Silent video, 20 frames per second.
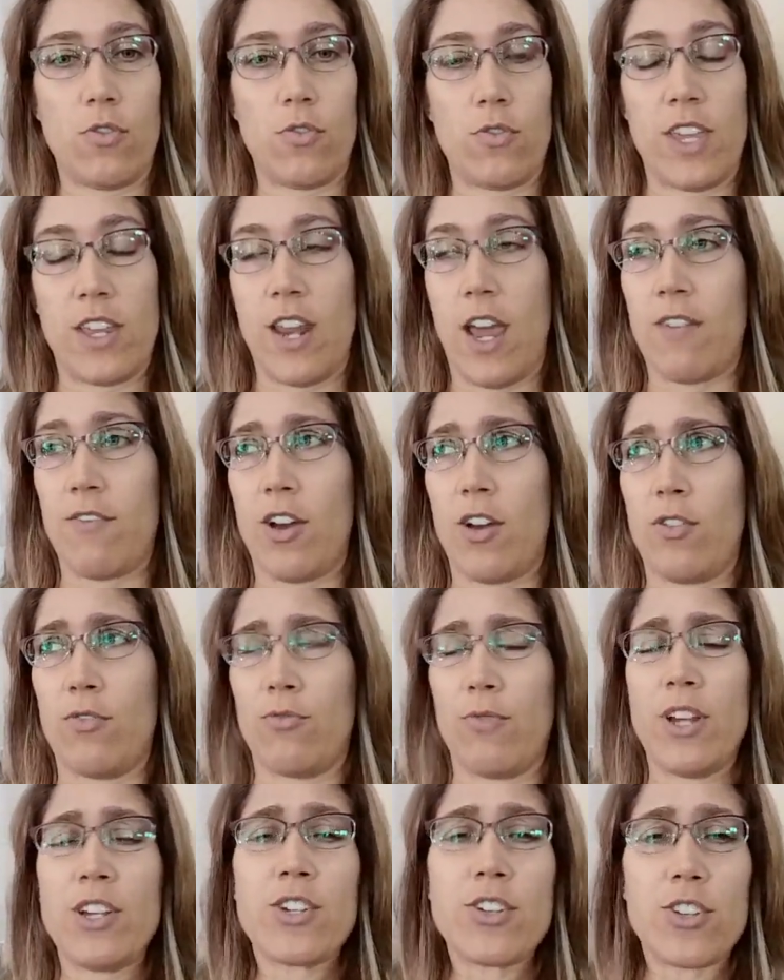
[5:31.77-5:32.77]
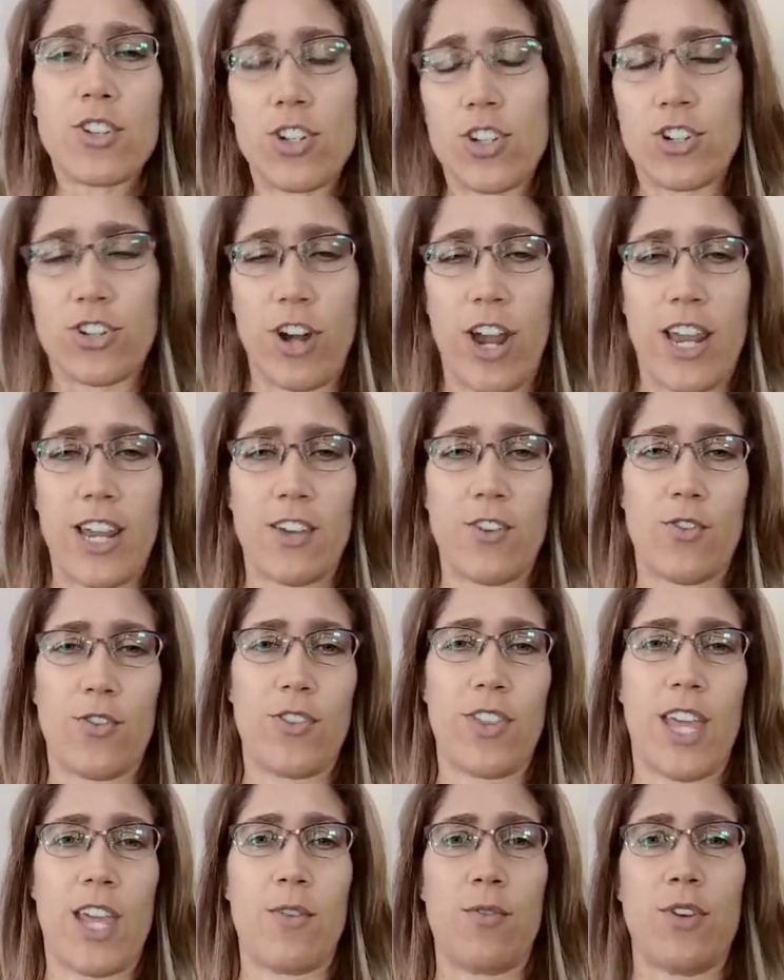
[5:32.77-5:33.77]
they'd have a renter strike,
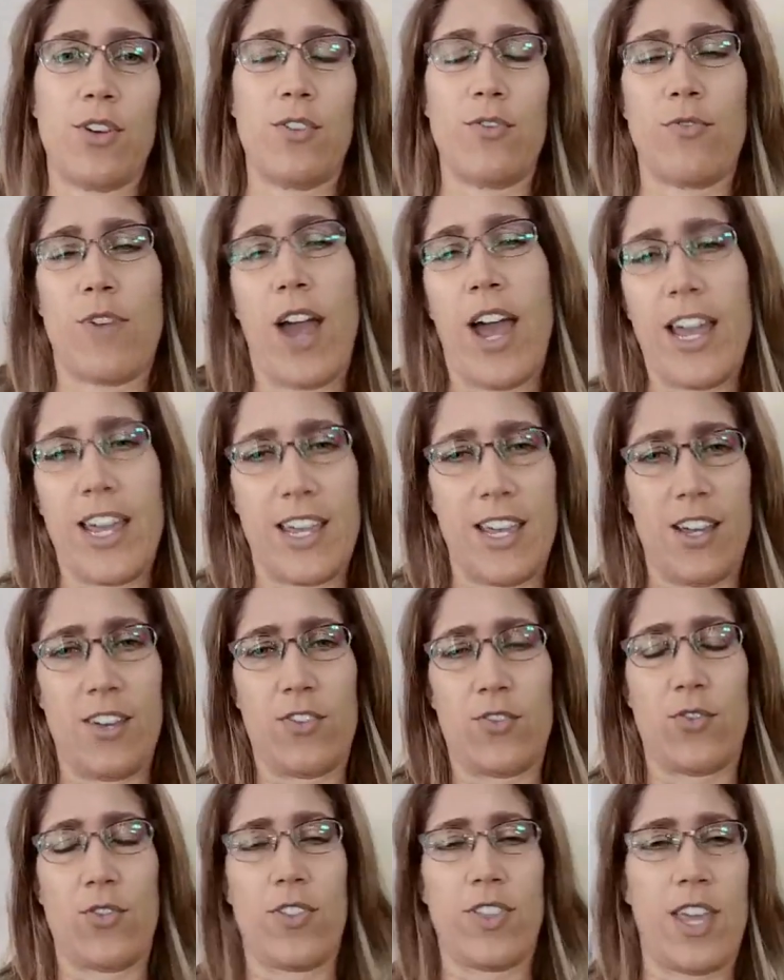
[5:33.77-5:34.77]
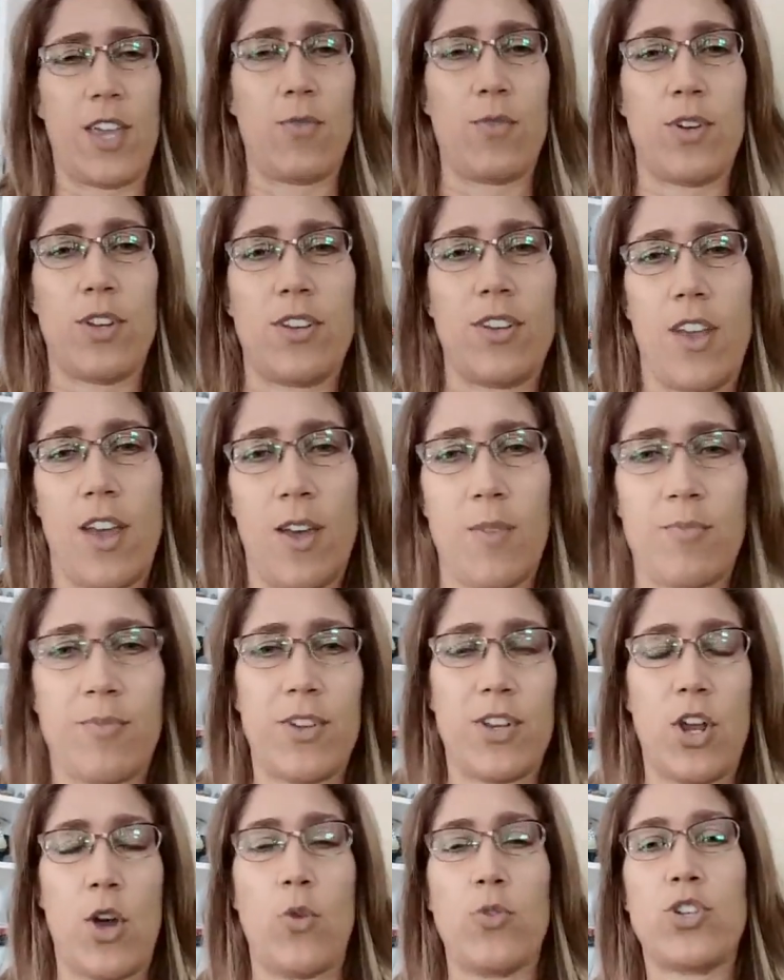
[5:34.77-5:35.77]
or they would riot, or they would,
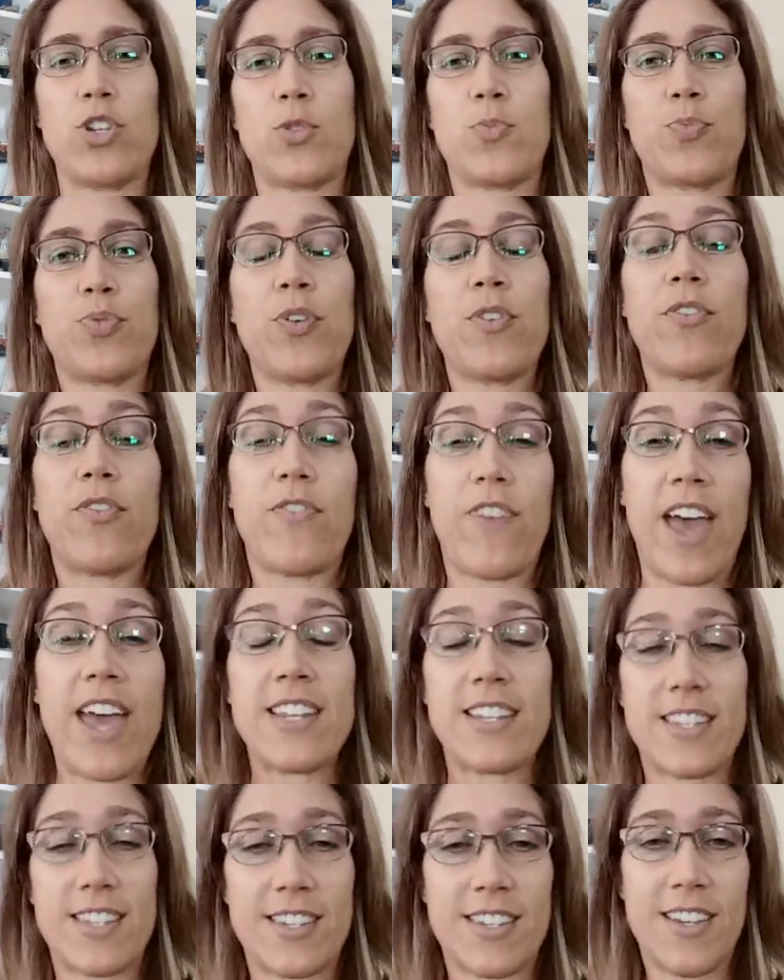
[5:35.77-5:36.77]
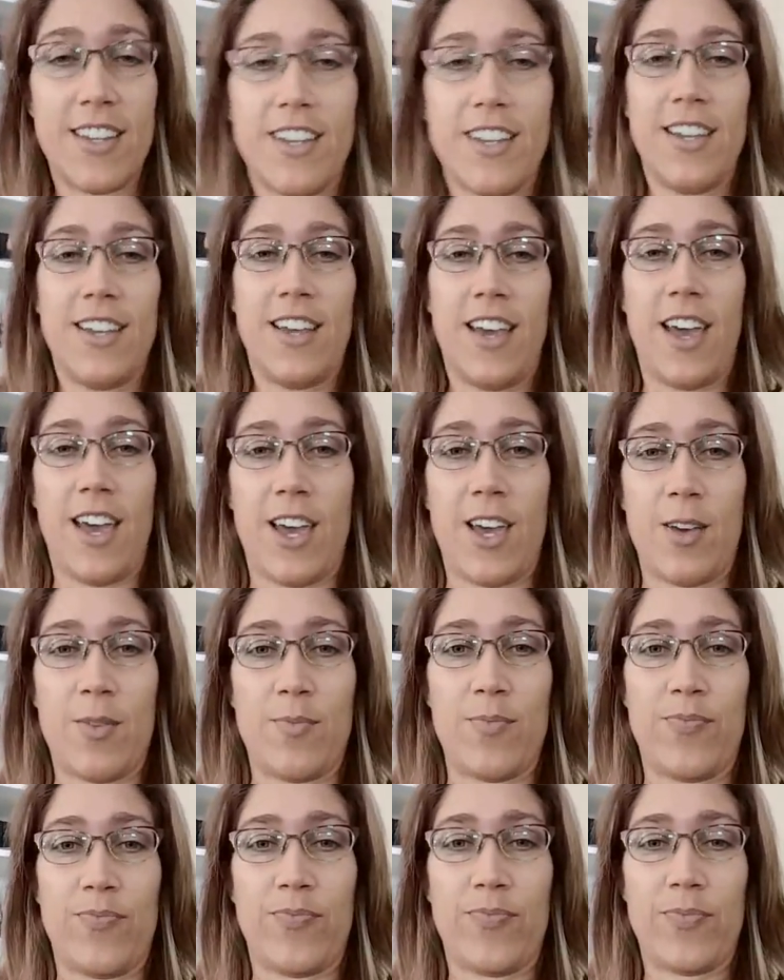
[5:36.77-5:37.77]
just prevent
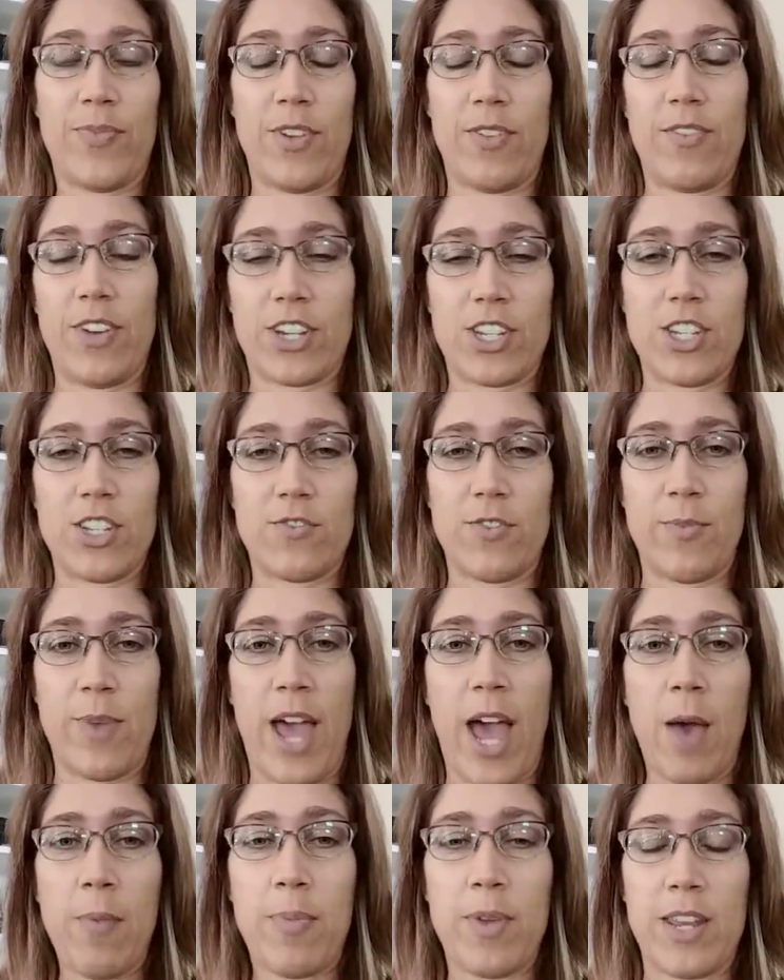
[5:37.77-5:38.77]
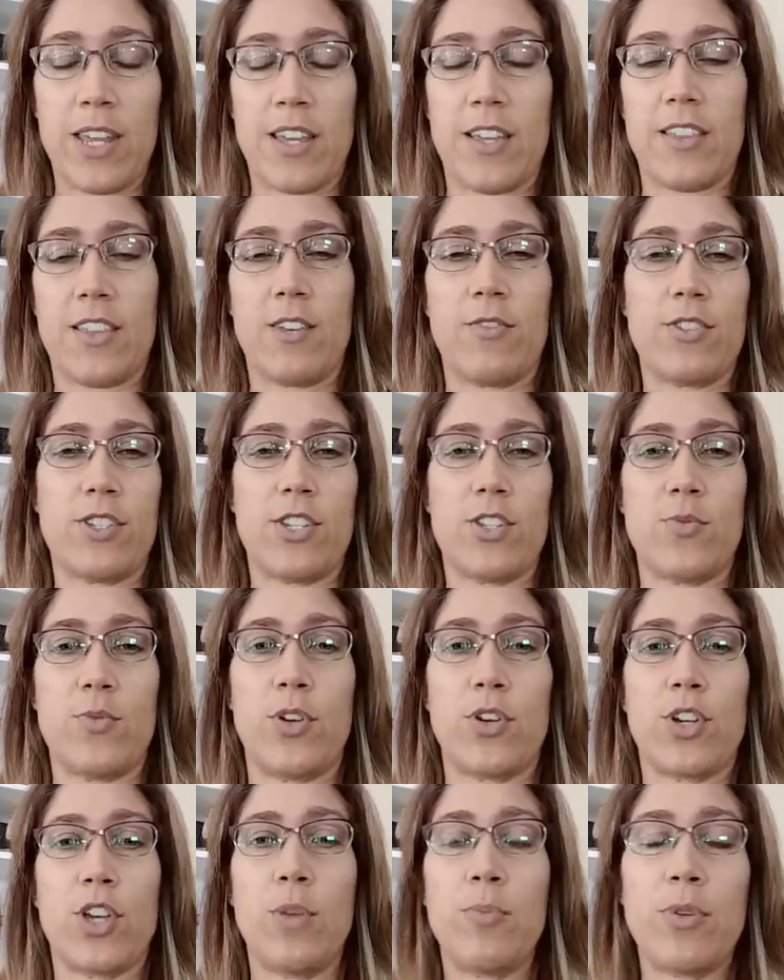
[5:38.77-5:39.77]
evictions from happening. And that there was this
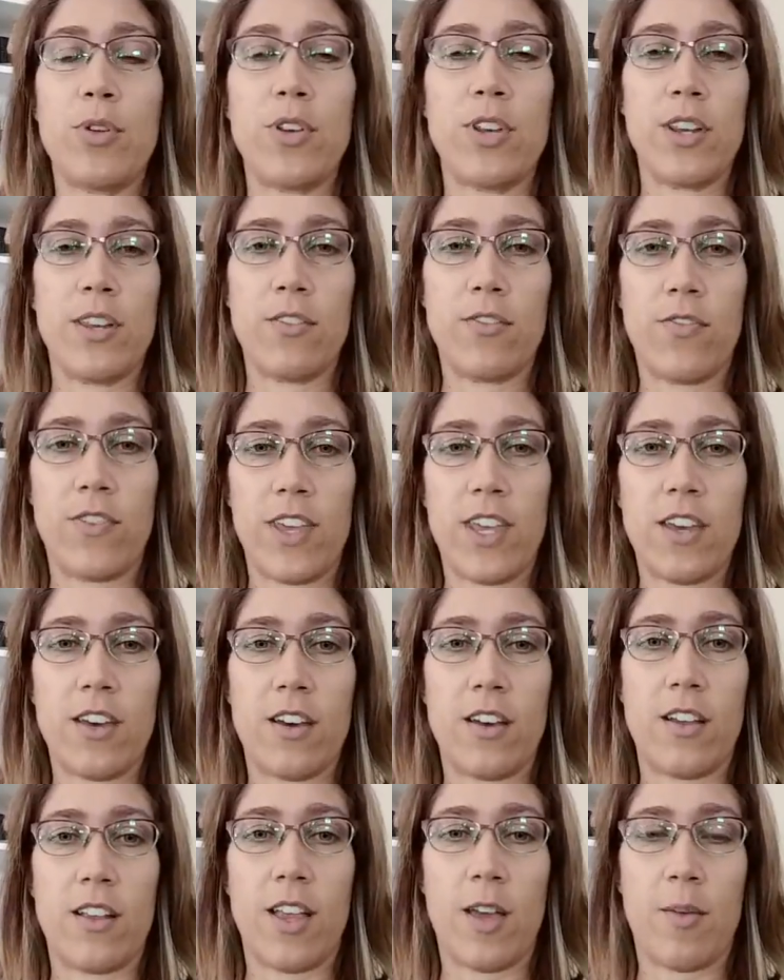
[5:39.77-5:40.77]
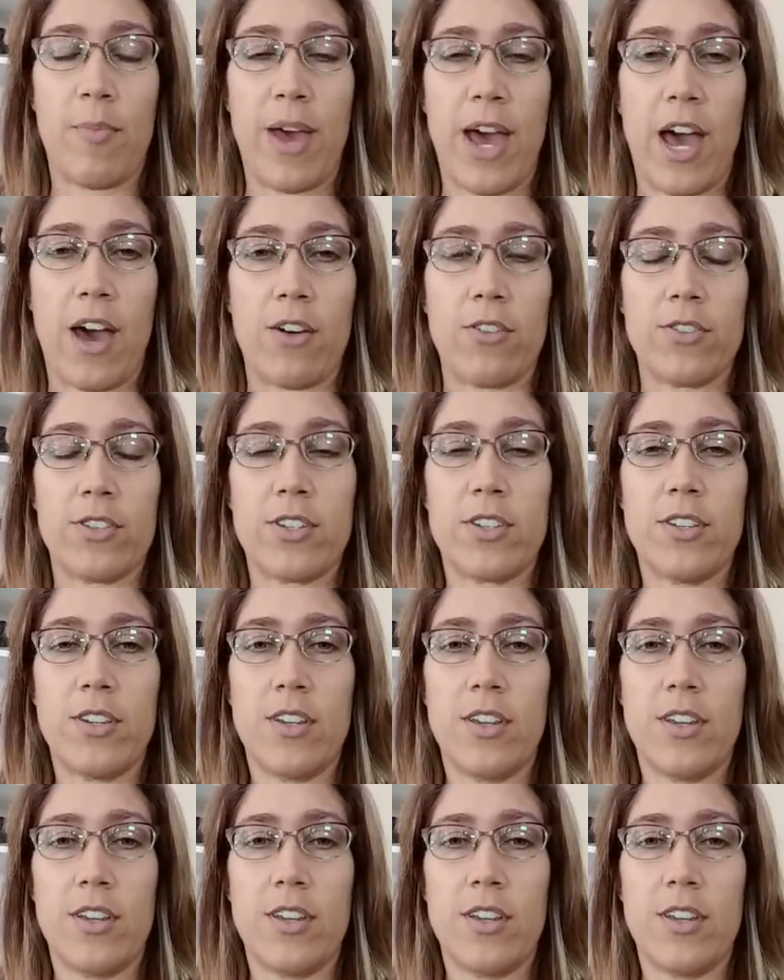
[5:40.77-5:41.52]
real community feel about